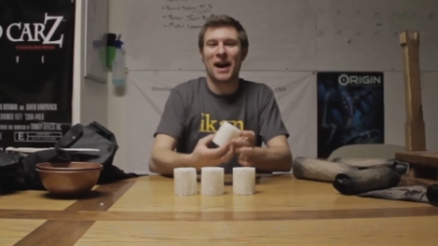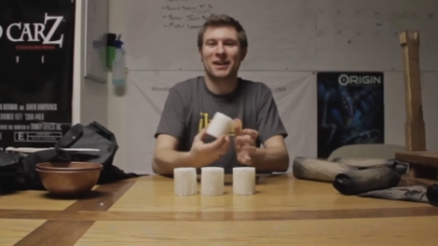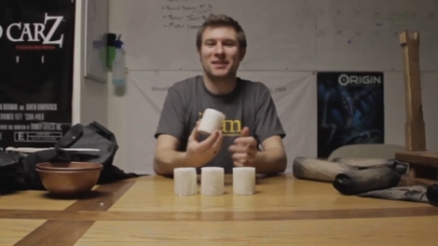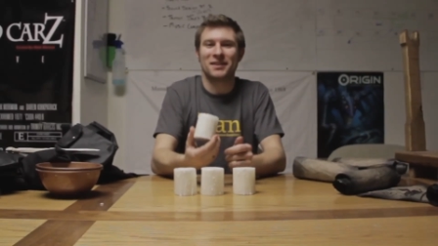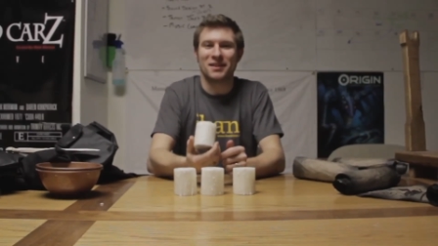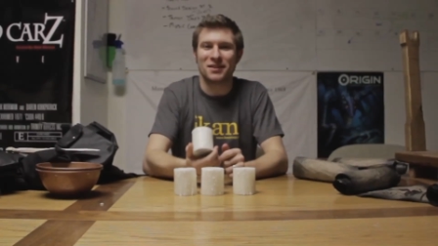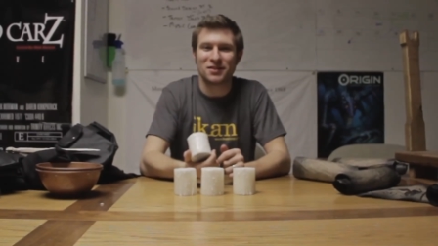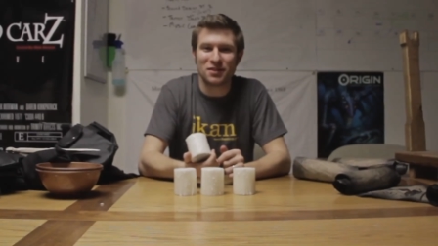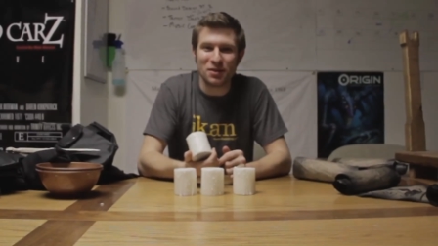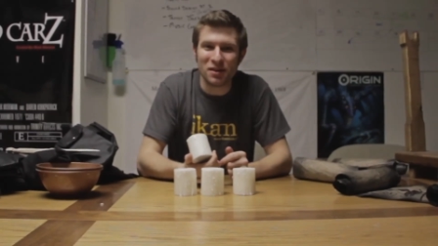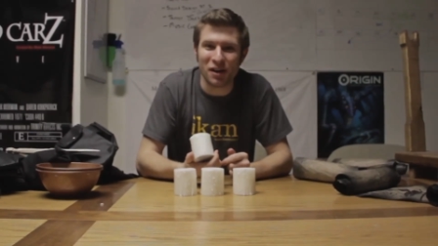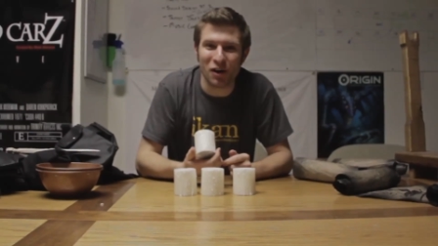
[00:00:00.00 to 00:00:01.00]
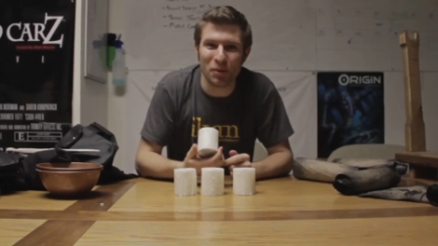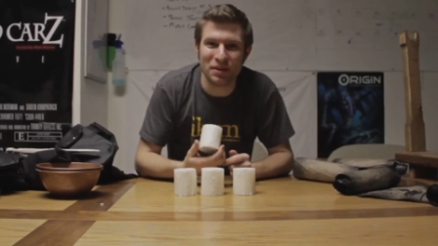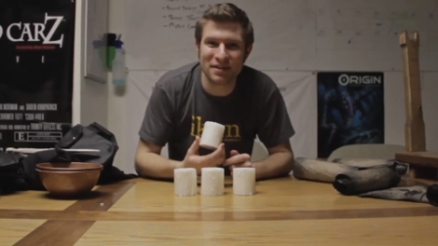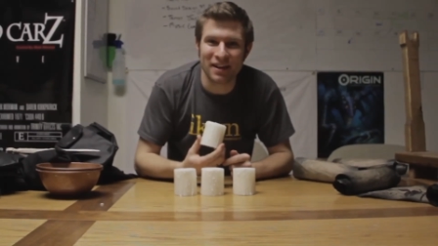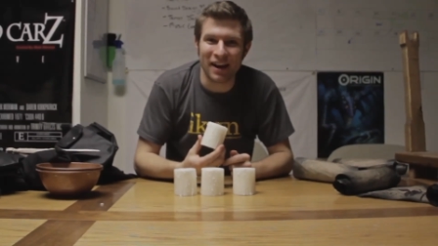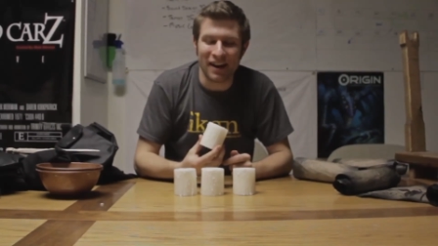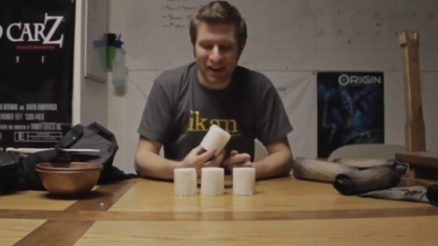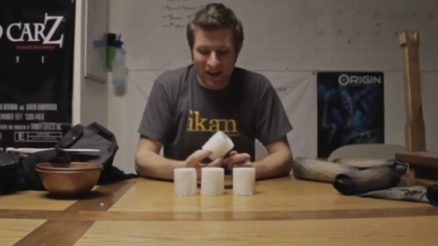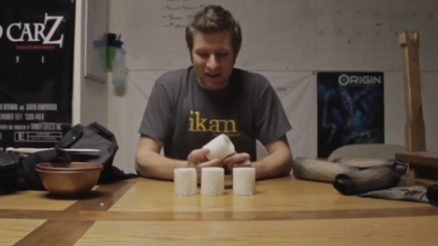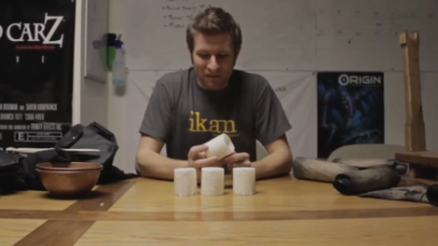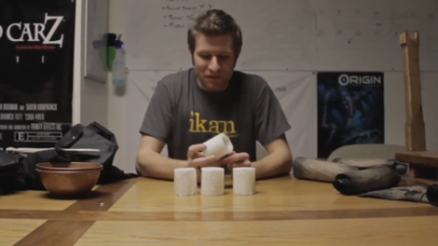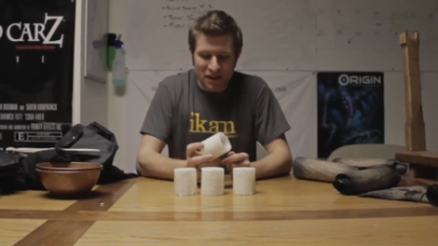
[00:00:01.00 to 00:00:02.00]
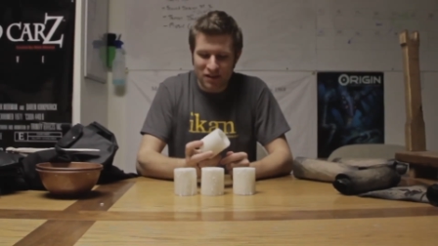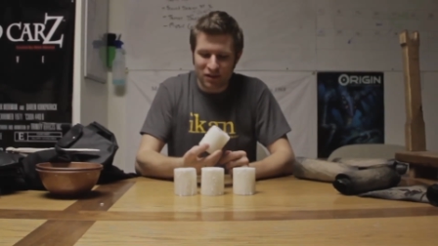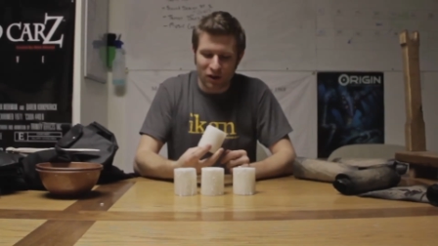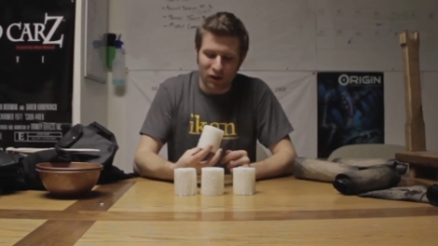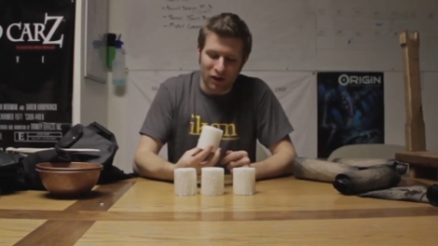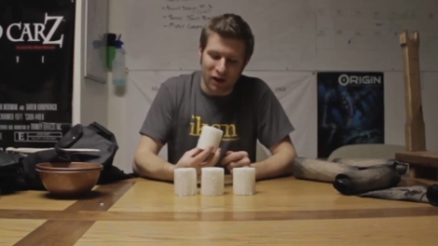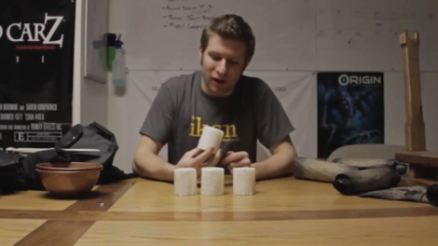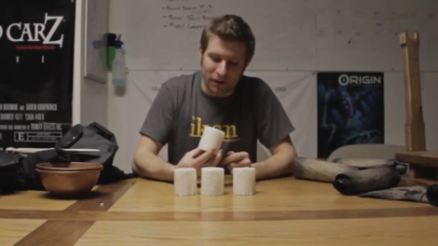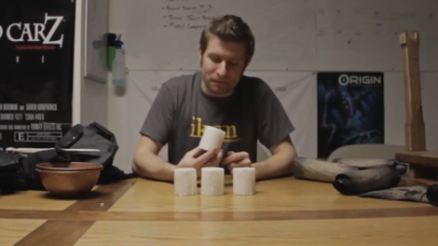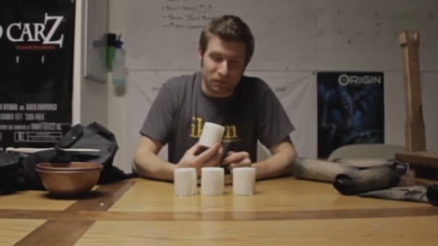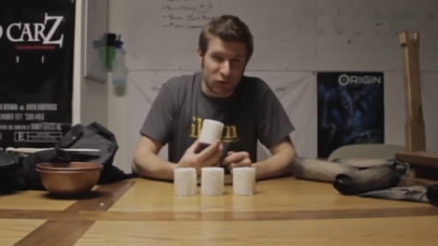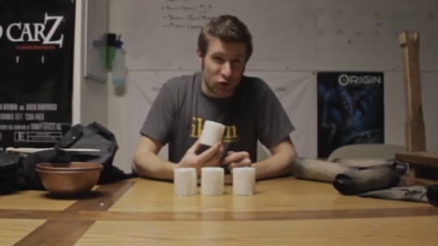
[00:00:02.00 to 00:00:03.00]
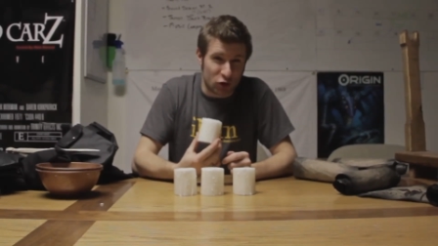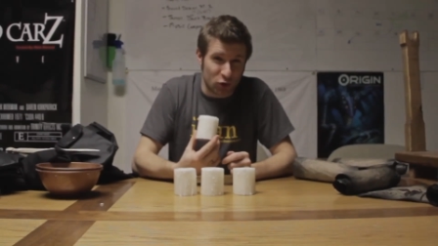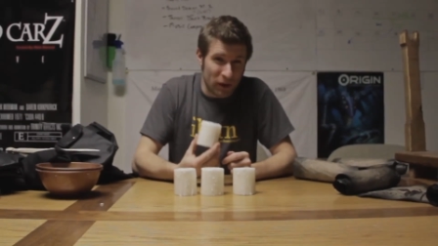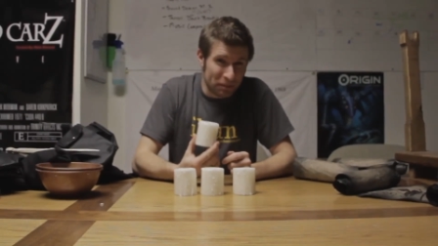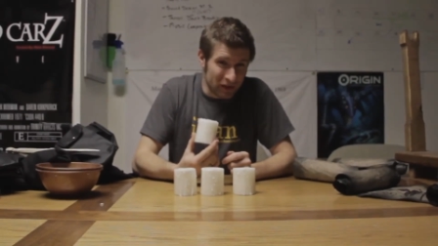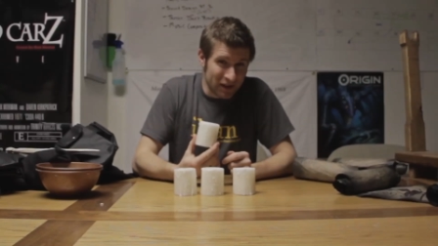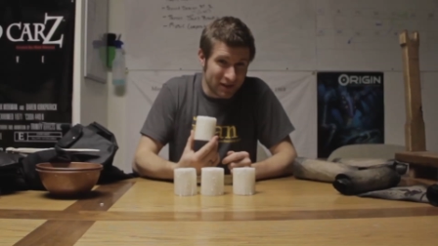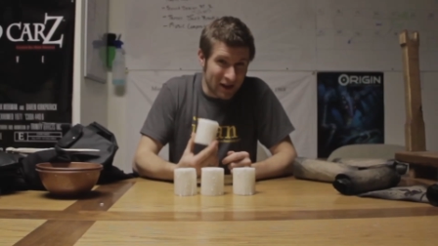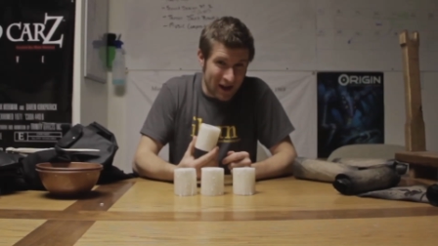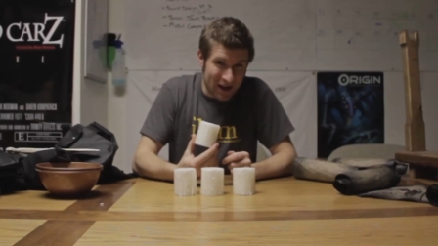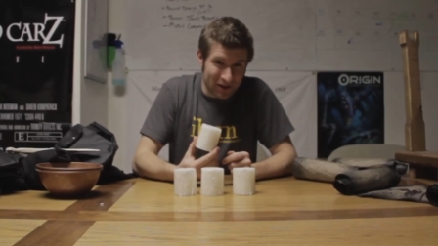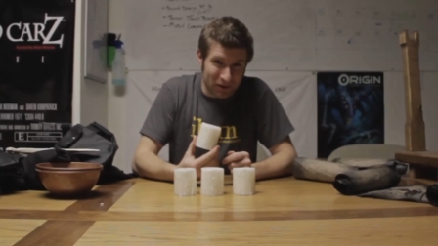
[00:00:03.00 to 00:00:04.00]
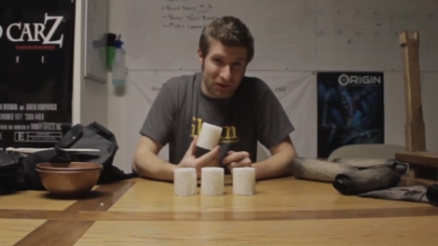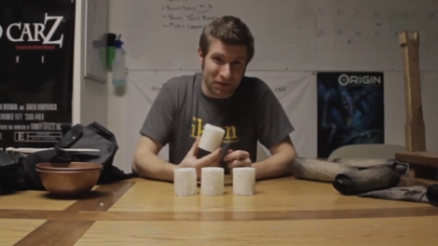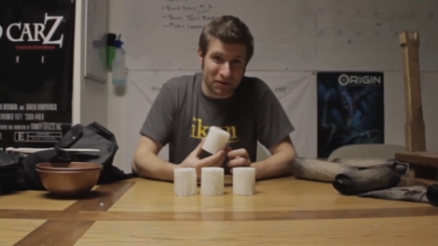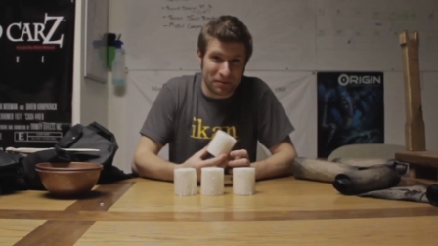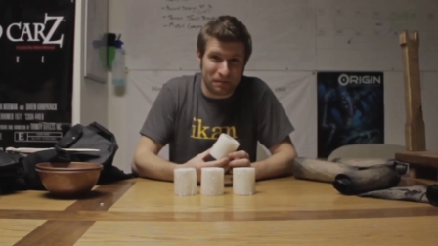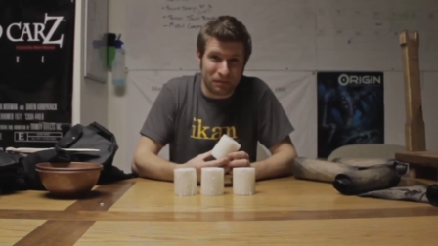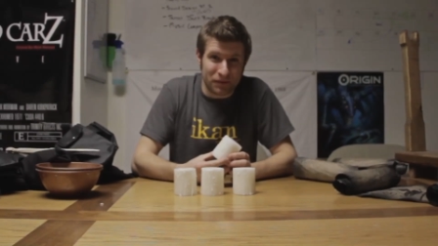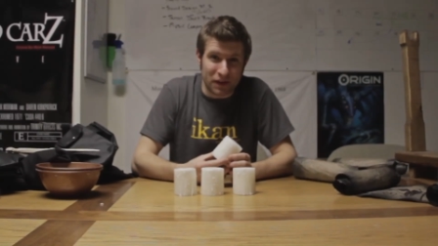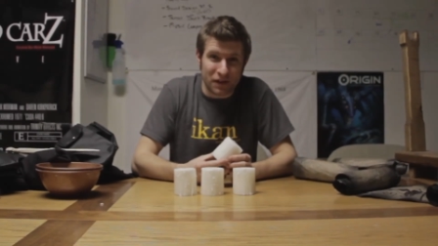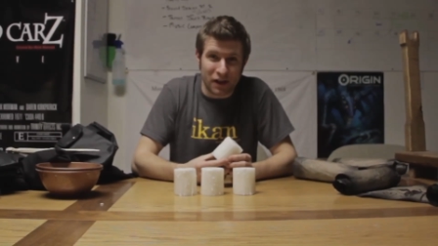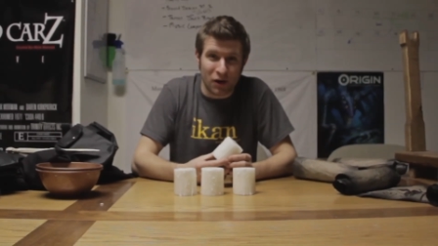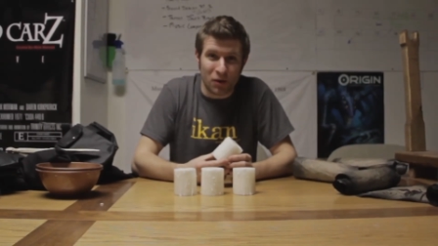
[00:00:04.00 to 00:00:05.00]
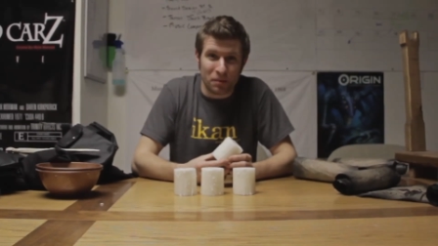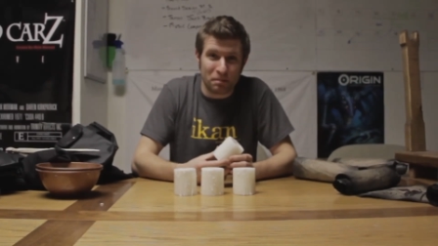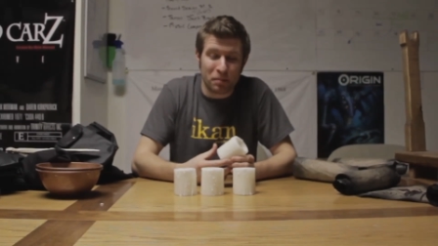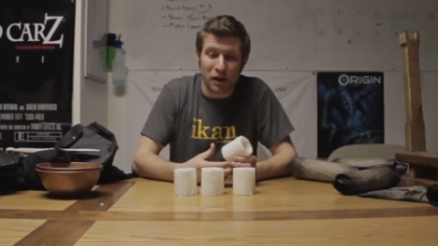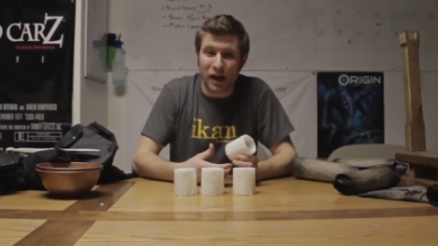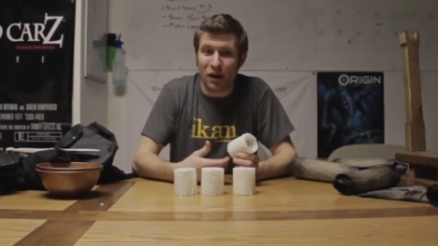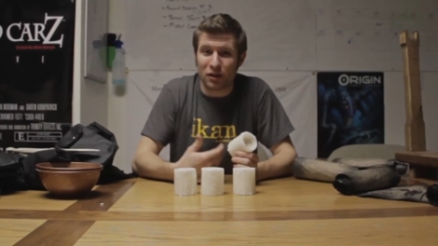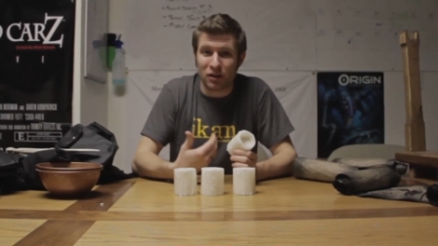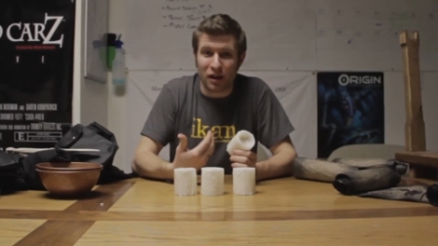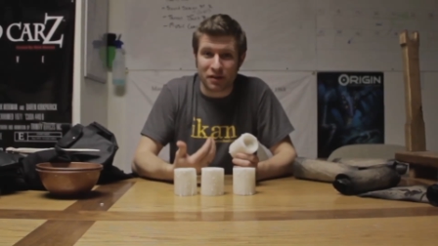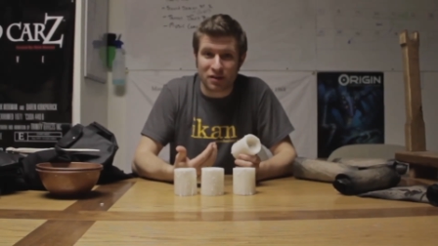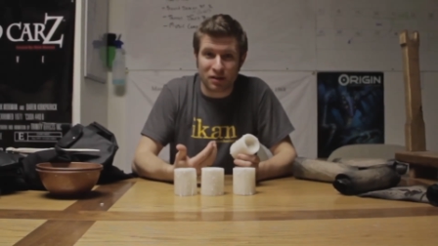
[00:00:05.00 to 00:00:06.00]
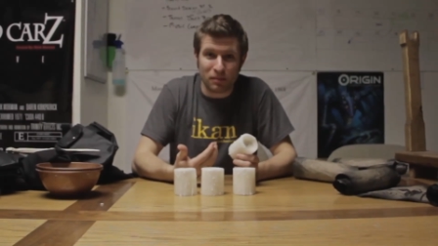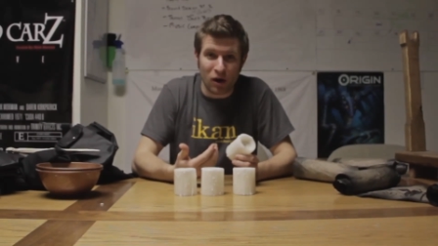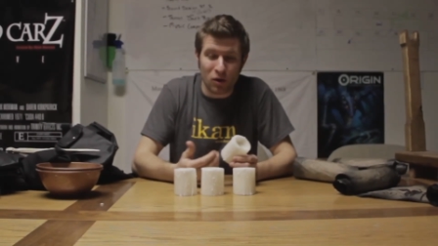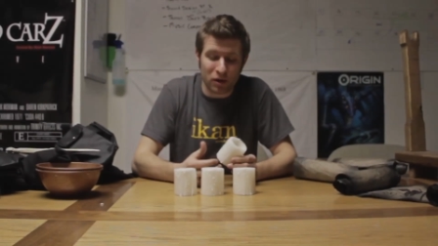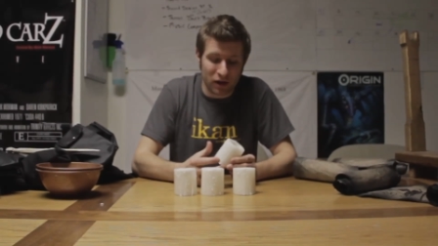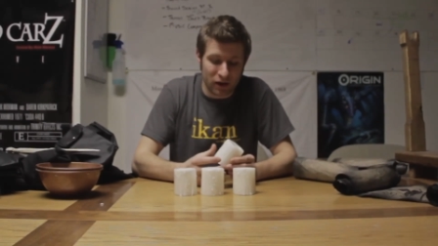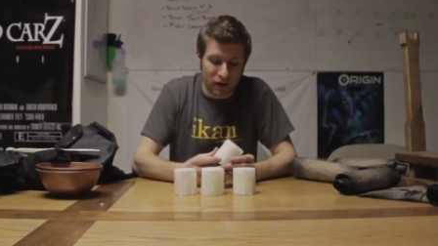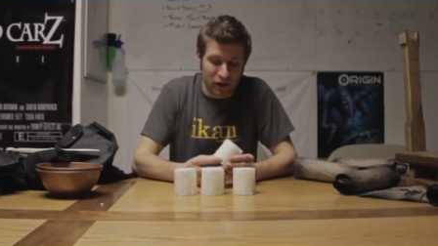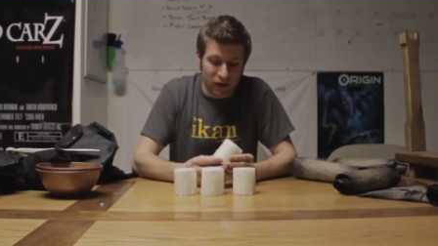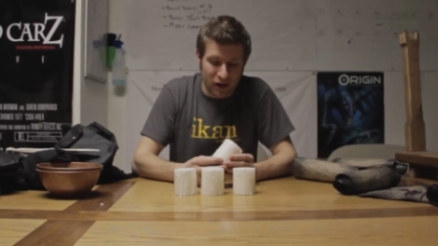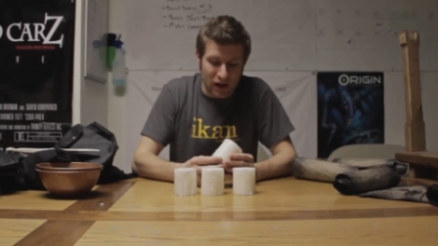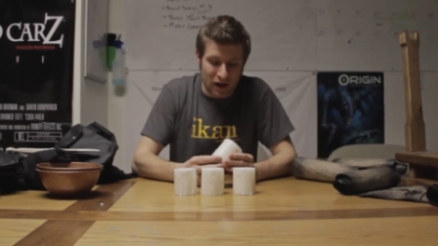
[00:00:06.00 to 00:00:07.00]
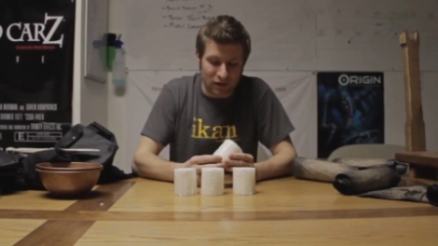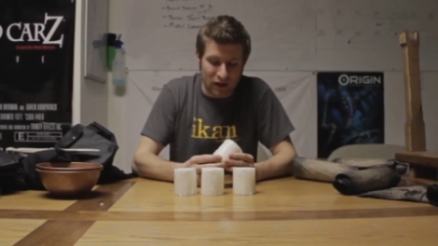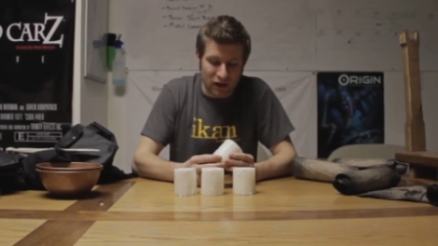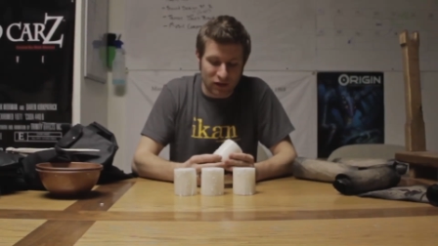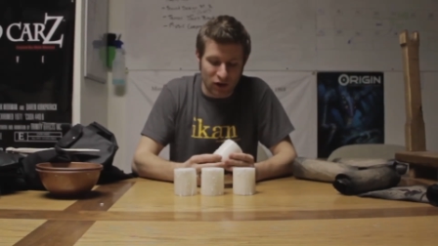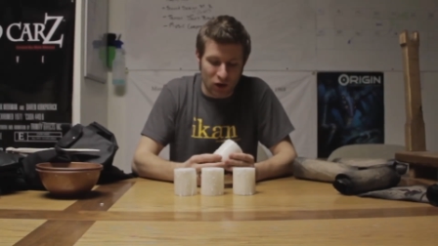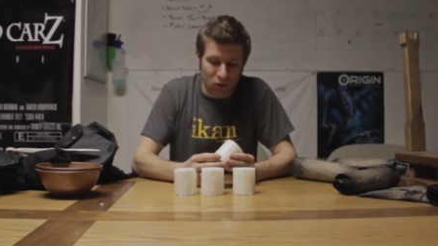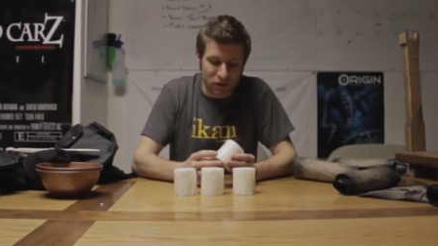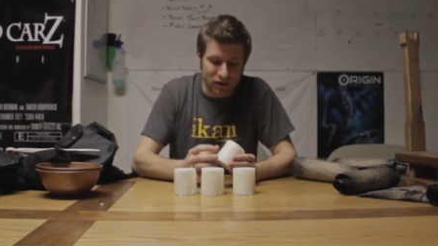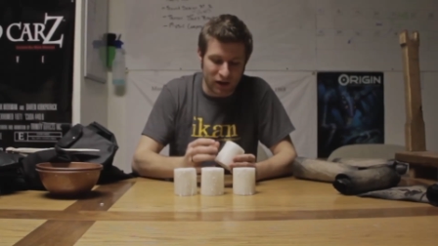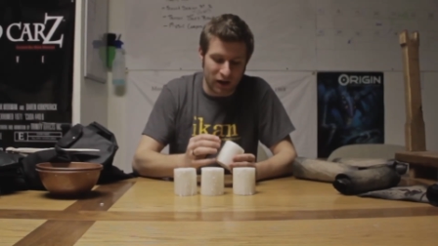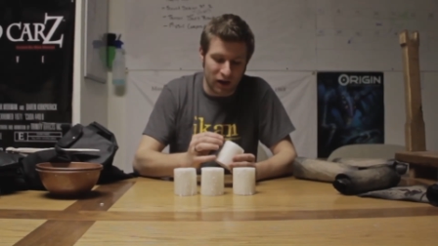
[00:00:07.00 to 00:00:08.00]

back to the studio, was that these are dripless candles, that they don't put out a lot of smoke, and they don't